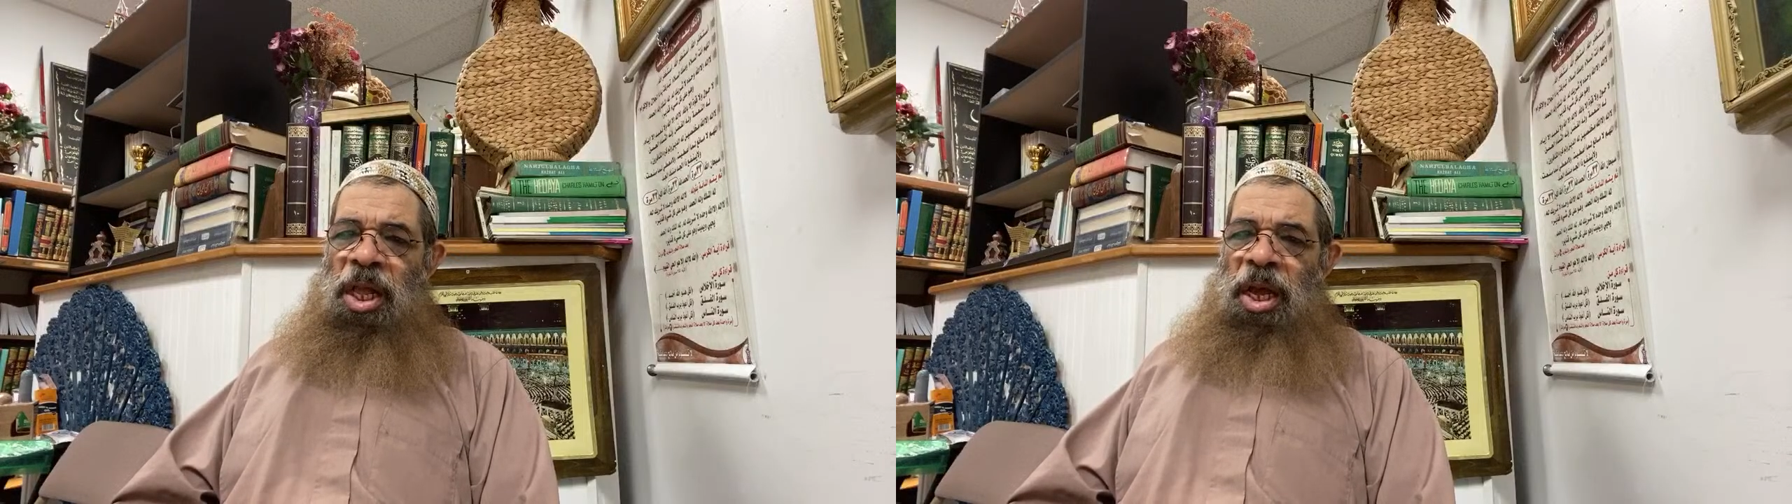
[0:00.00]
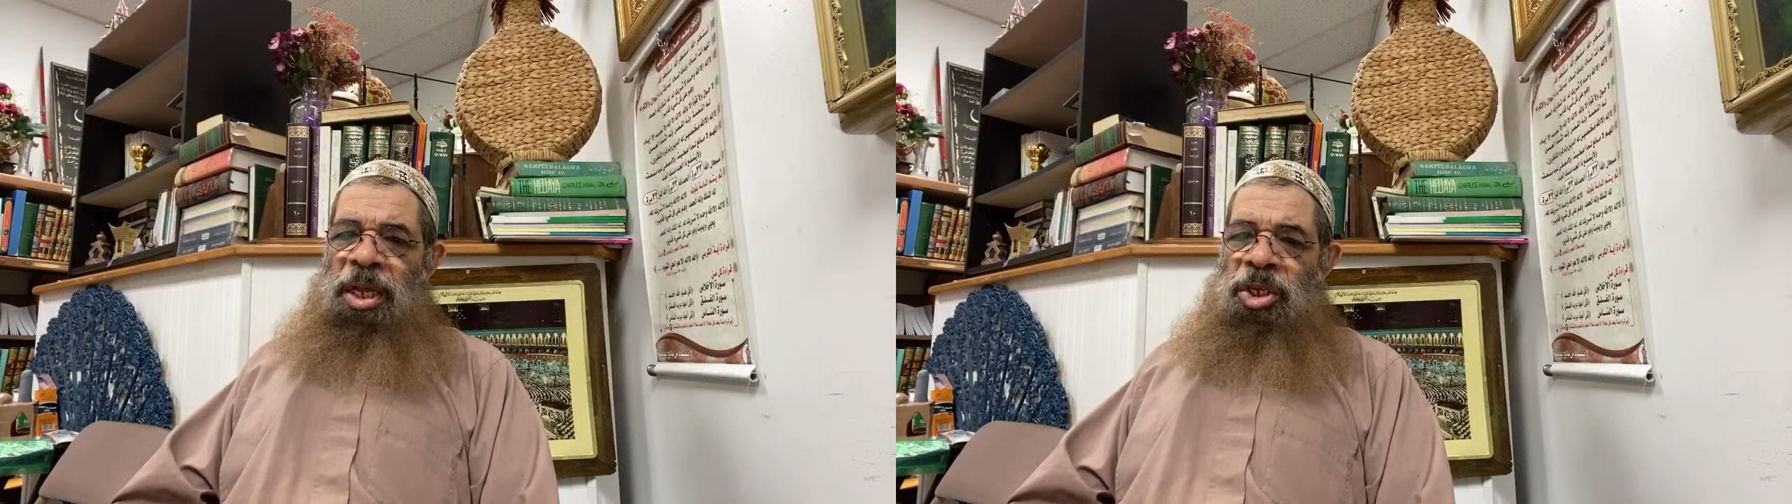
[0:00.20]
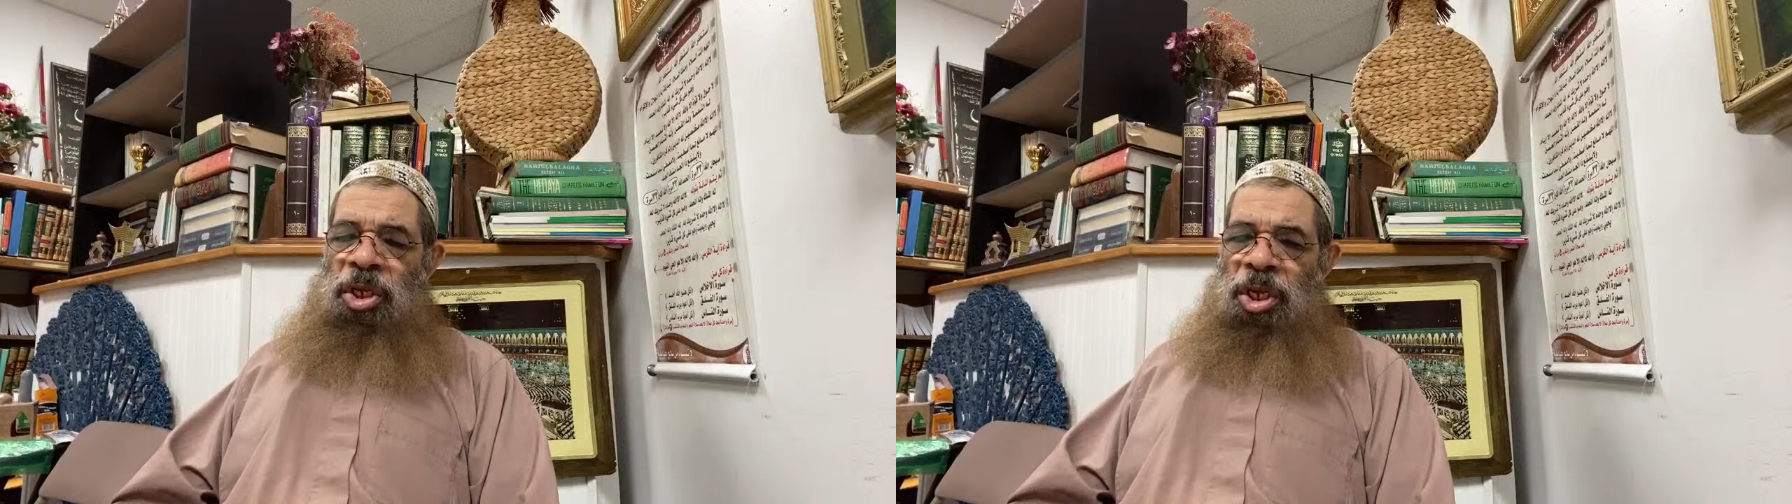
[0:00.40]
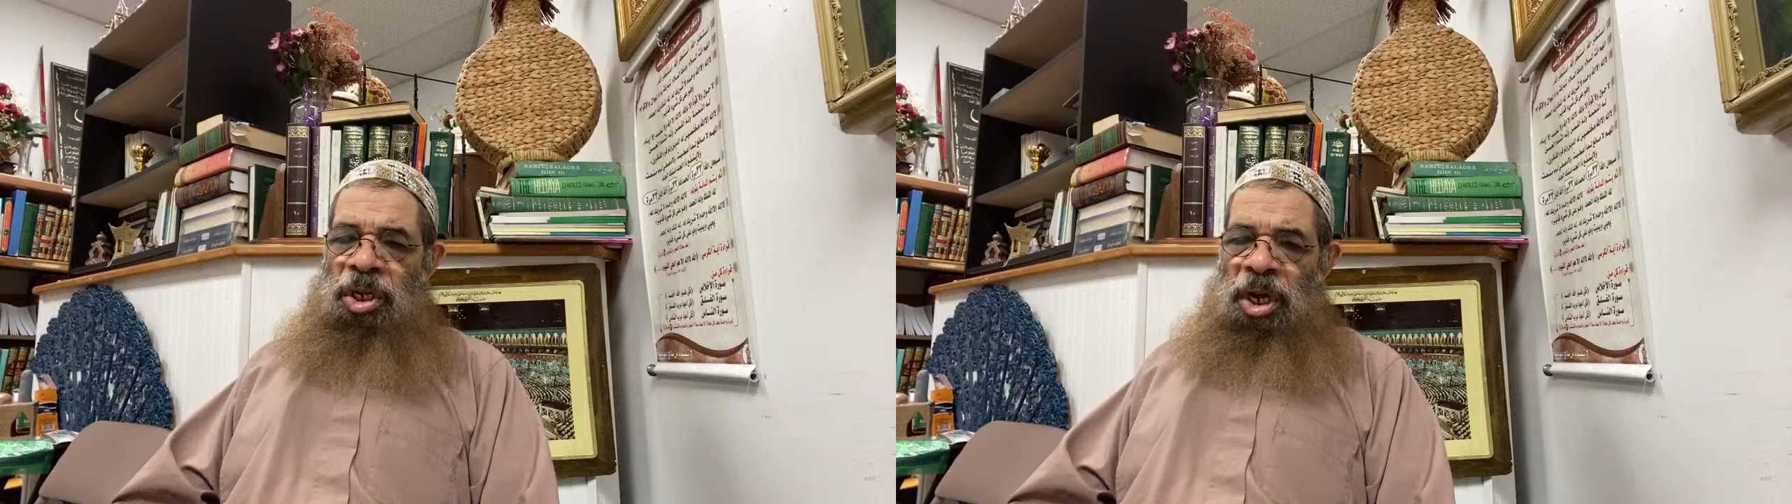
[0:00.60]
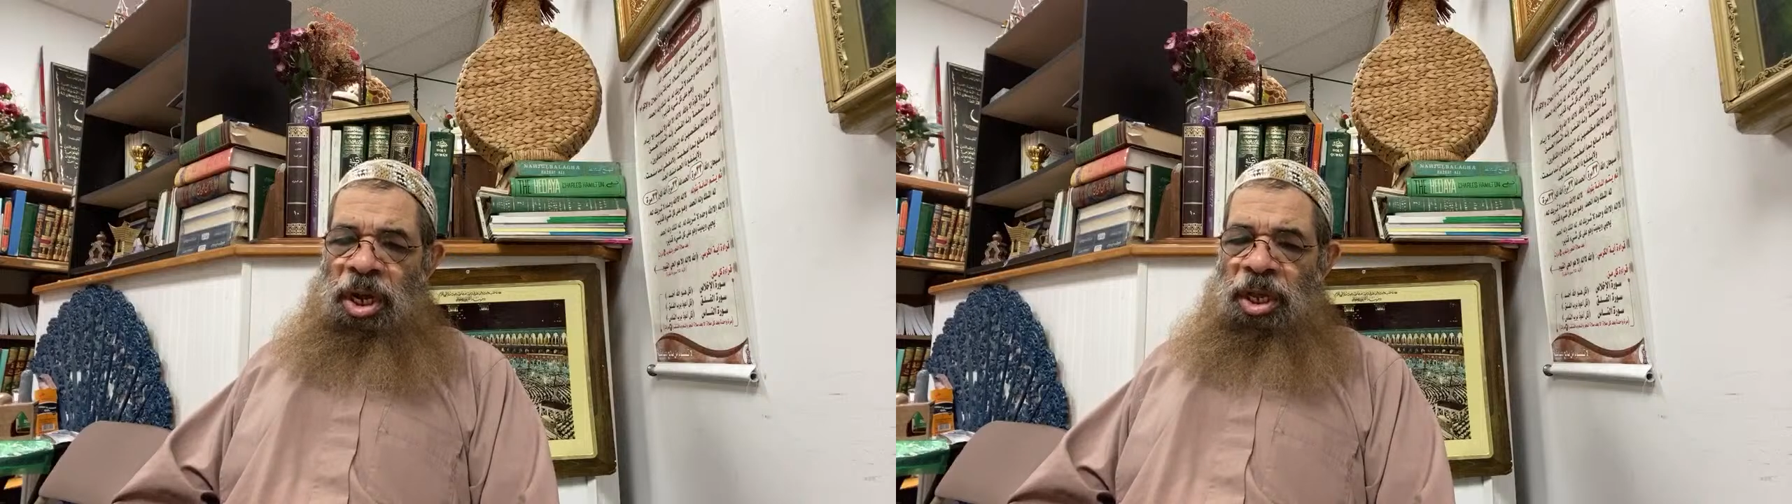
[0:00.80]
And he
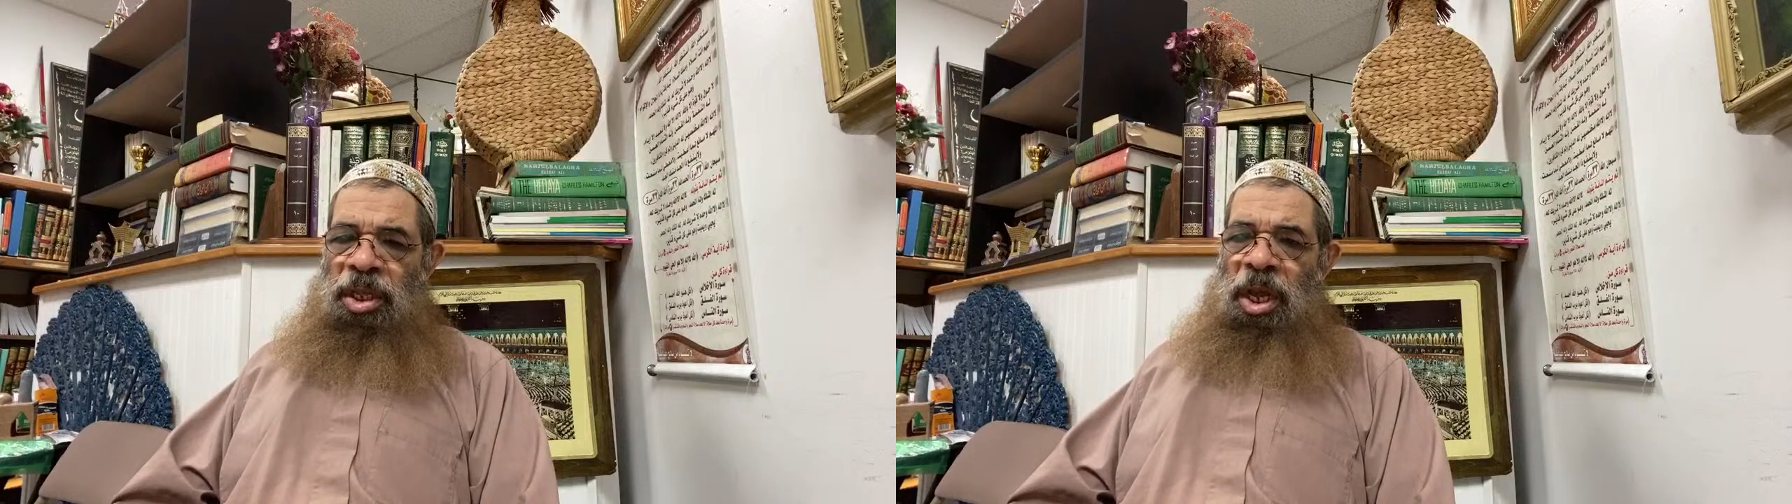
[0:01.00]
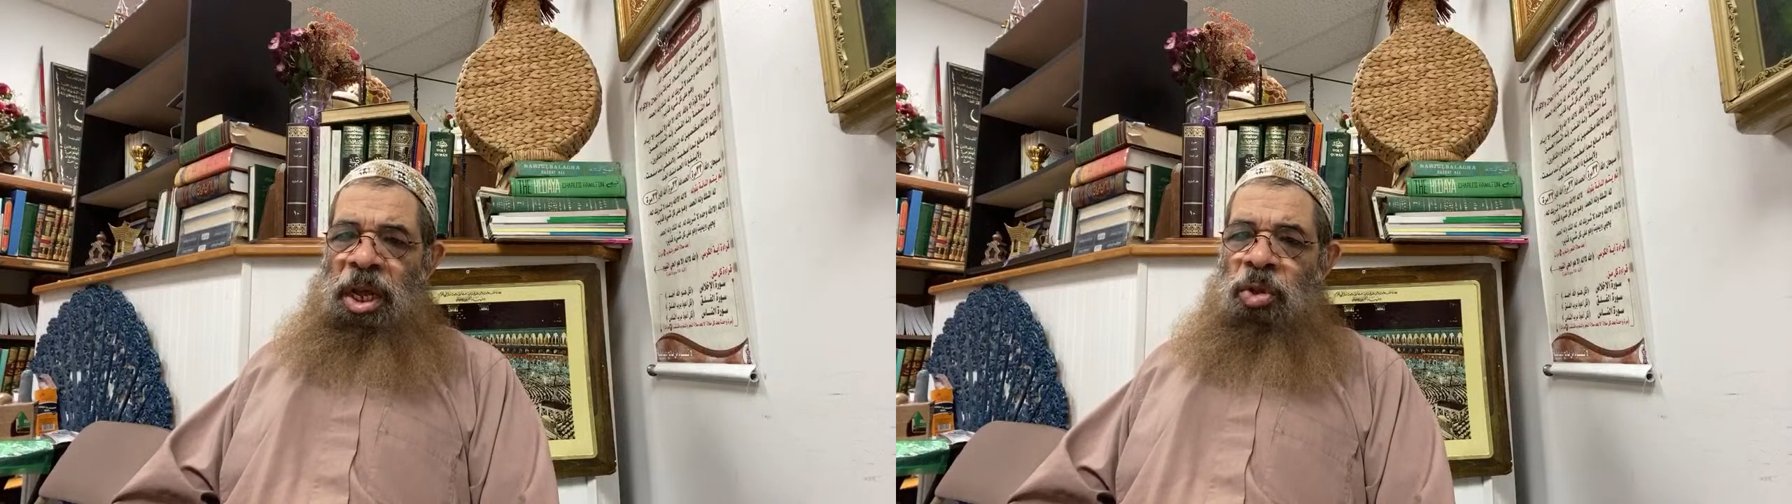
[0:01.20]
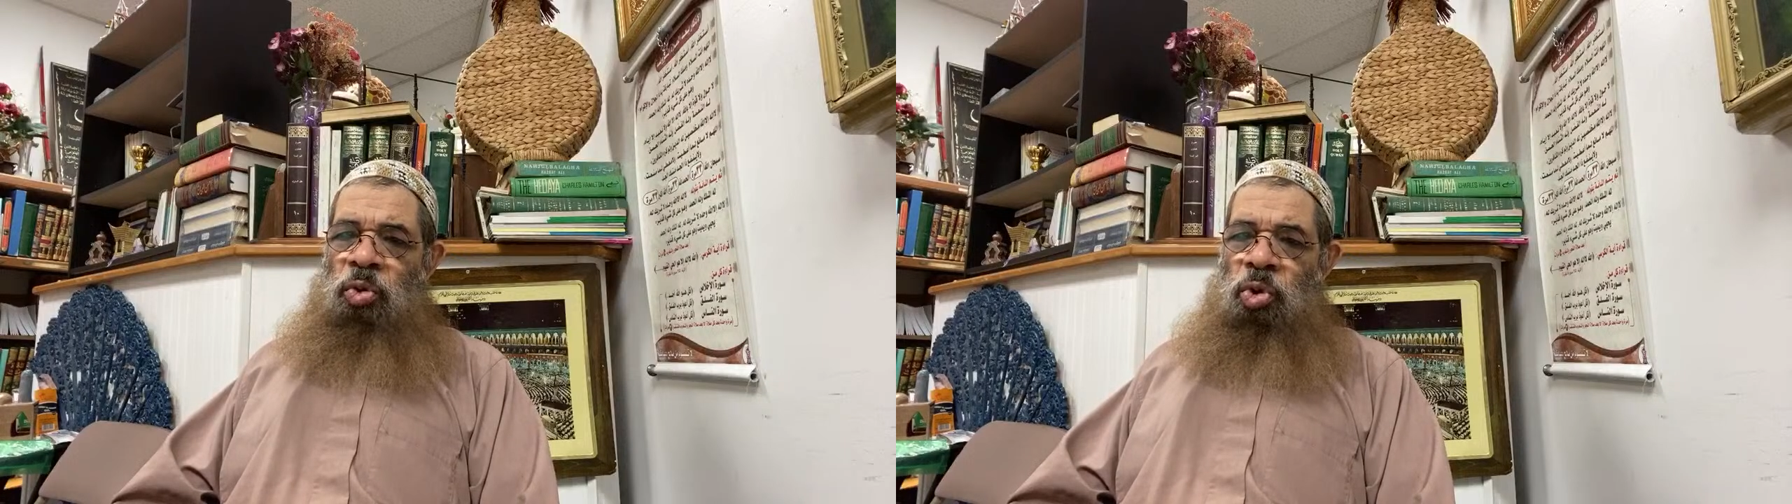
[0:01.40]
write and